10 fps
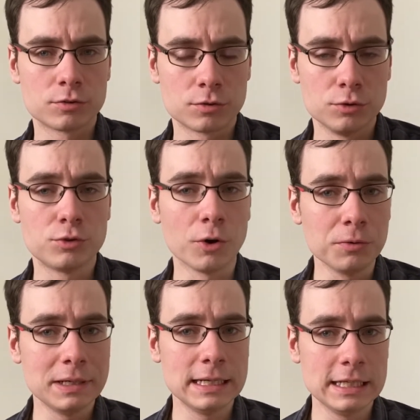You
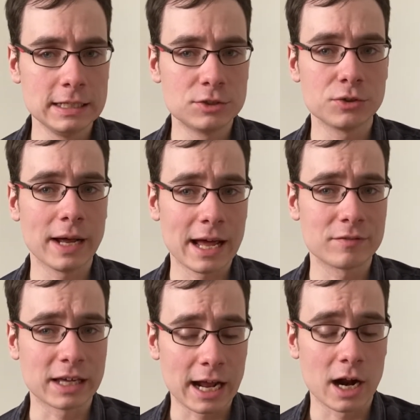don't need to
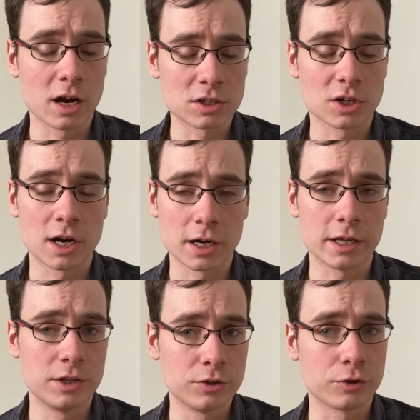have a character
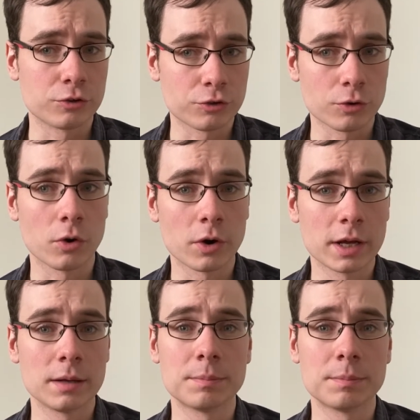arc in your story,